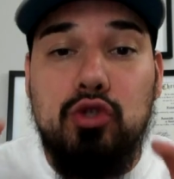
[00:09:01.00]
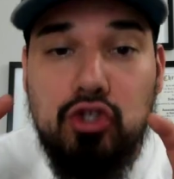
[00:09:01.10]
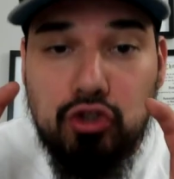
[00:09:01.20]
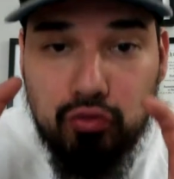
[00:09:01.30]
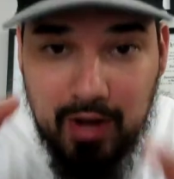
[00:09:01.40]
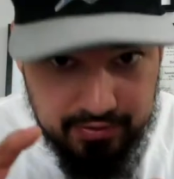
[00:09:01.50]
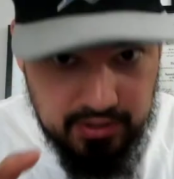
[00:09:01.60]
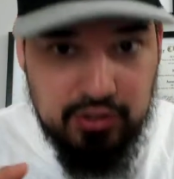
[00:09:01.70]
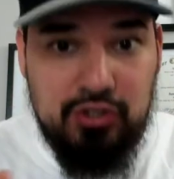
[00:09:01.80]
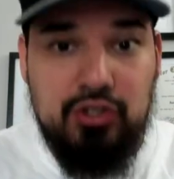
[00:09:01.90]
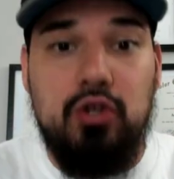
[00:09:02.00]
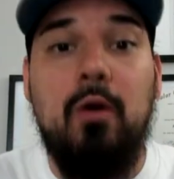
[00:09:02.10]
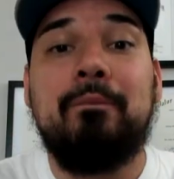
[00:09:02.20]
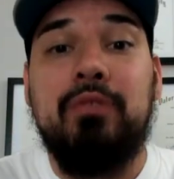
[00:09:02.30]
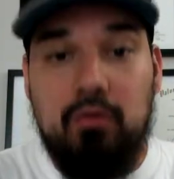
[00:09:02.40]
strengthens you,
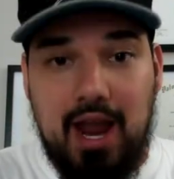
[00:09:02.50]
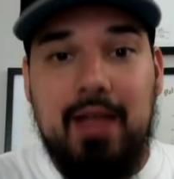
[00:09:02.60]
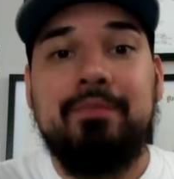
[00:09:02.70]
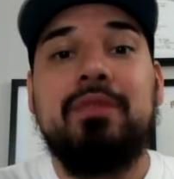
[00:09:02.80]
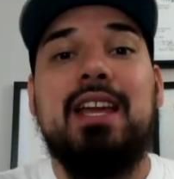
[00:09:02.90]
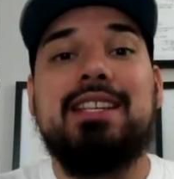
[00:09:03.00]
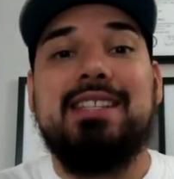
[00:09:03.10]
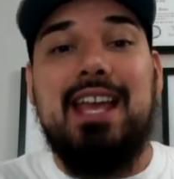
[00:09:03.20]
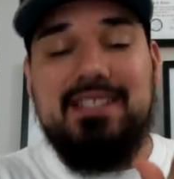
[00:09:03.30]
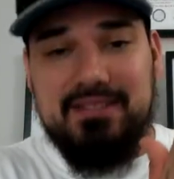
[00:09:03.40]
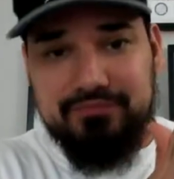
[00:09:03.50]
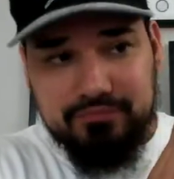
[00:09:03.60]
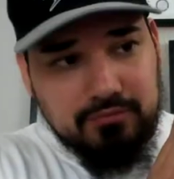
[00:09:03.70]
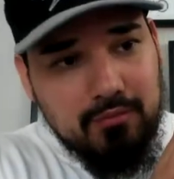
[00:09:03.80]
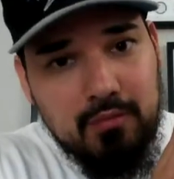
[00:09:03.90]
right? It says,
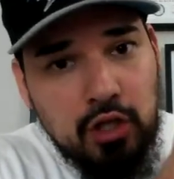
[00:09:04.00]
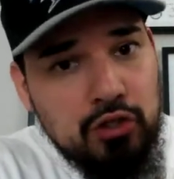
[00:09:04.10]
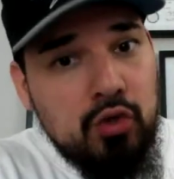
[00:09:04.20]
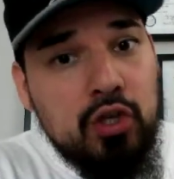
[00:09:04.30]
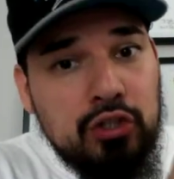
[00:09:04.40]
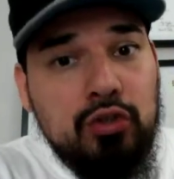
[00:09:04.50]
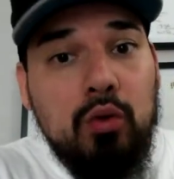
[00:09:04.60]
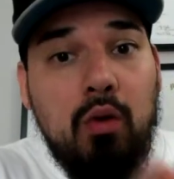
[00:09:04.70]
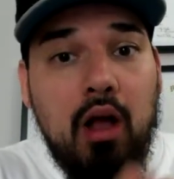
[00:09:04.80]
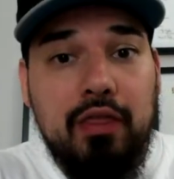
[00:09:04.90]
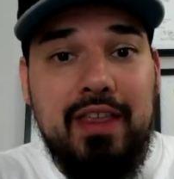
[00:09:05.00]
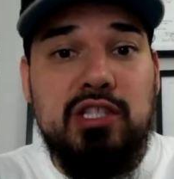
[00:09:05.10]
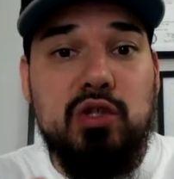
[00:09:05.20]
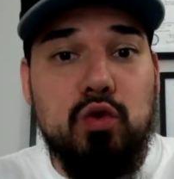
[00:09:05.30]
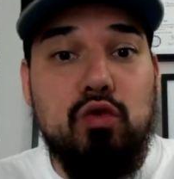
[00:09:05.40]
you can do all things
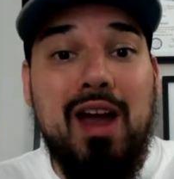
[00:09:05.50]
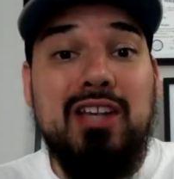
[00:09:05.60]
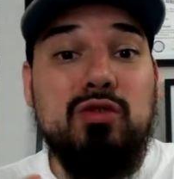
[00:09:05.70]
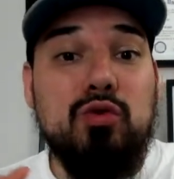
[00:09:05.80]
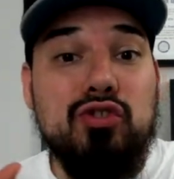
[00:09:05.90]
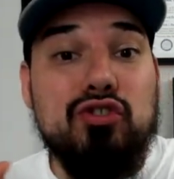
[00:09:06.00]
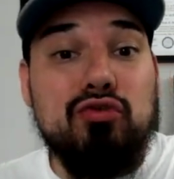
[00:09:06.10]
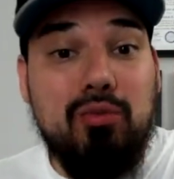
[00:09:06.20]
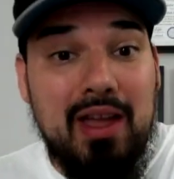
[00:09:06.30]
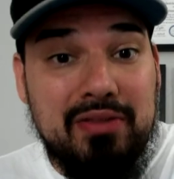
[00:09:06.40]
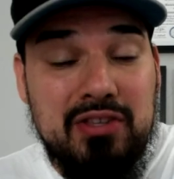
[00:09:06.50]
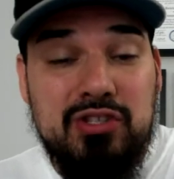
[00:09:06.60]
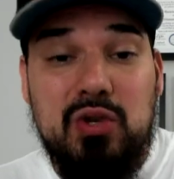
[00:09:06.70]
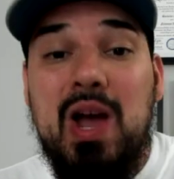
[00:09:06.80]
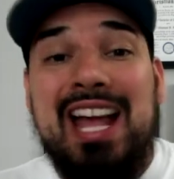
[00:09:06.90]
through Christ who strengthens
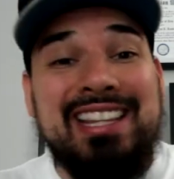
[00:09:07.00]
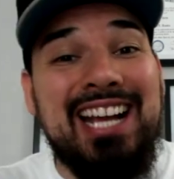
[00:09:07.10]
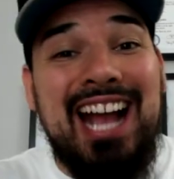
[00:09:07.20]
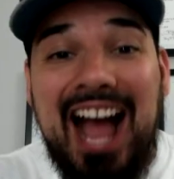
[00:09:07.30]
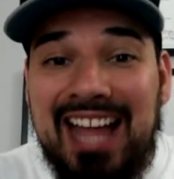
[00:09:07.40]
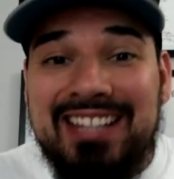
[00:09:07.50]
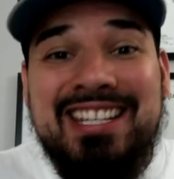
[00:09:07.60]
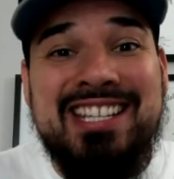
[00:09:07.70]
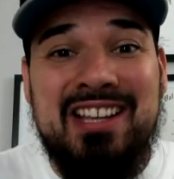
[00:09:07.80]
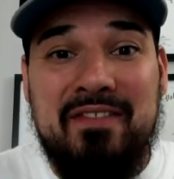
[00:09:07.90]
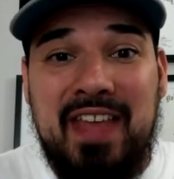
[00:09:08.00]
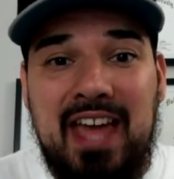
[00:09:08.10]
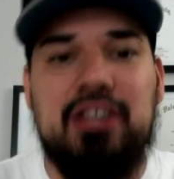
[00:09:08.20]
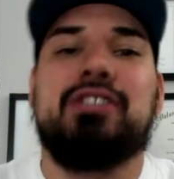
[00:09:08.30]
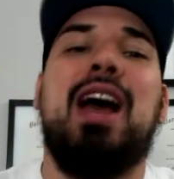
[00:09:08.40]
you. The context of that
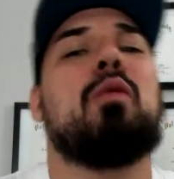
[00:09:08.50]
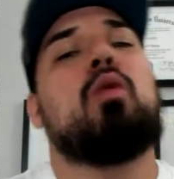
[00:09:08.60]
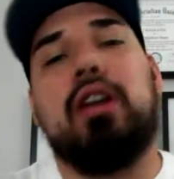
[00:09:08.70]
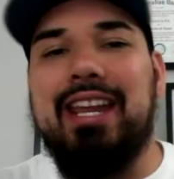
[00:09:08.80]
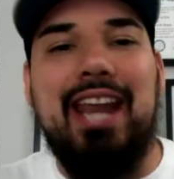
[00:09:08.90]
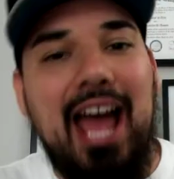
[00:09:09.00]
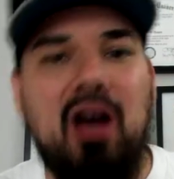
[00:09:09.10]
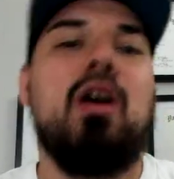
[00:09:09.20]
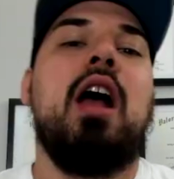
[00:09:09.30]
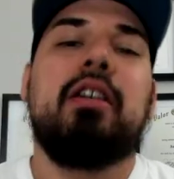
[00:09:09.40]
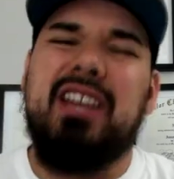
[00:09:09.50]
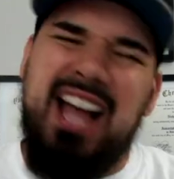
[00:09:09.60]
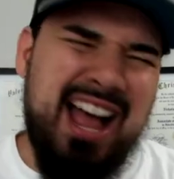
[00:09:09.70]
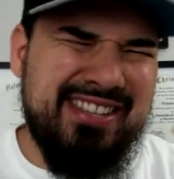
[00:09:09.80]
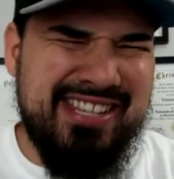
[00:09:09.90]
is not working out. The
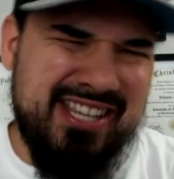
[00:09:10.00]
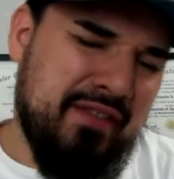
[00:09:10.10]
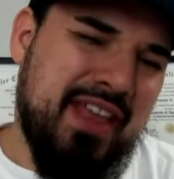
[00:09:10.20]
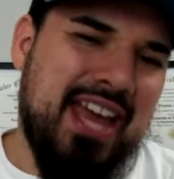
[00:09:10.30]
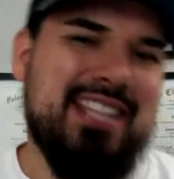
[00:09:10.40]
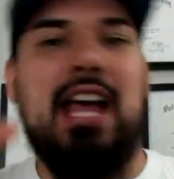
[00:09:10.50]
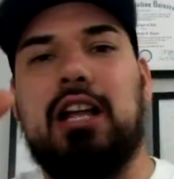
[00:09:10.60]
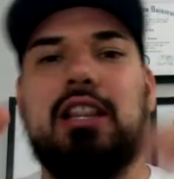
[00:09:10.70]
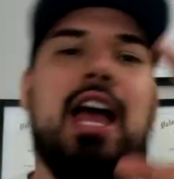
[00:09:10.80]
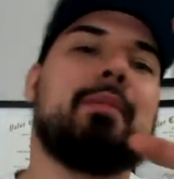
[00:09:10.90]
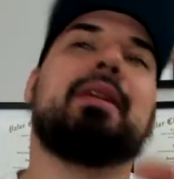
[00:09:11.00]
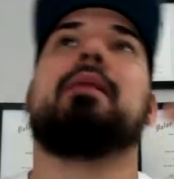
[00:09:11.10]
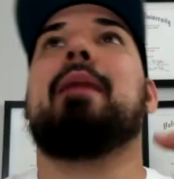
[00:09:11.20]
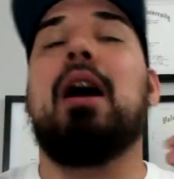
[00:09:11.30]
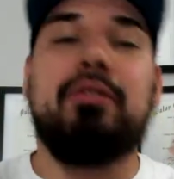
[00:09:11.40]
context of that is not climbing a
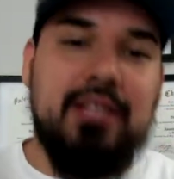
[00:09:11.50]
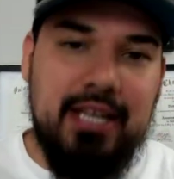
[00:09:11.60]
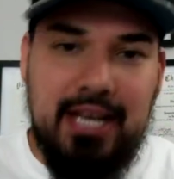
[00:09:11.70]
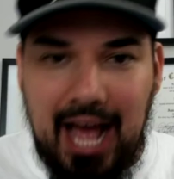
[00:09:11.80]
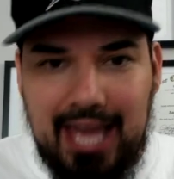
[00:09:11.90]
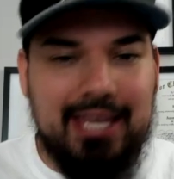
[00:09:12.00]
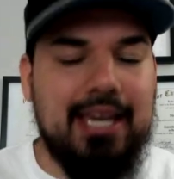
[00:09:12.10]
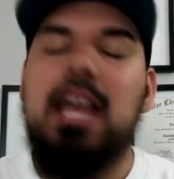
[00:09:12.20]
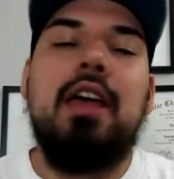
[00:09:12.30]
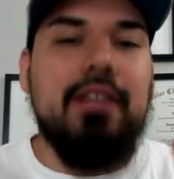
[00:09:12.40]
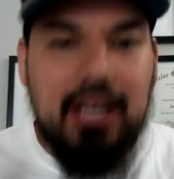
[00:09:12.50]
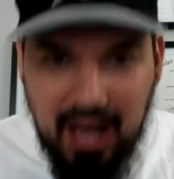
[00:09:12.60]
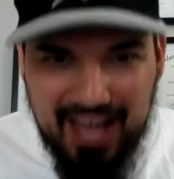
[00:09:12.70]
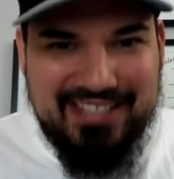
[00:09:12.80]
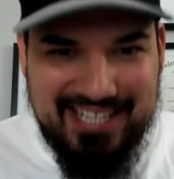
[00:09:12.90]
mountain and hiking. The
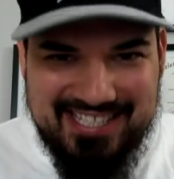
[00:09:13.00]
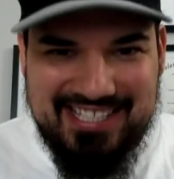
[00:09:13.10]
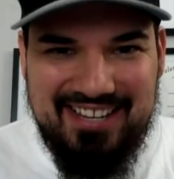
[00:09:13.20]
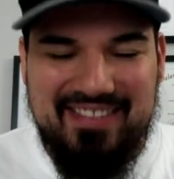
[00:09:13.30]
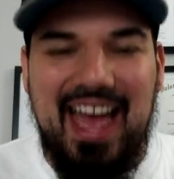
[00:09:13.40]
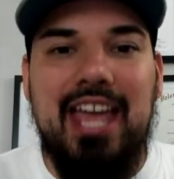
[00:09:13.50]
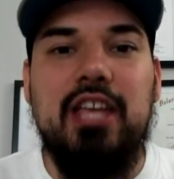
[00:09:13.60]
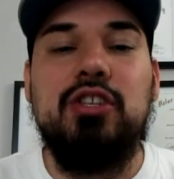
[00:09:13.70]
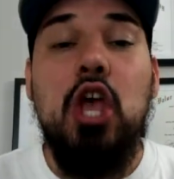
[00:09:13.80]
context of that is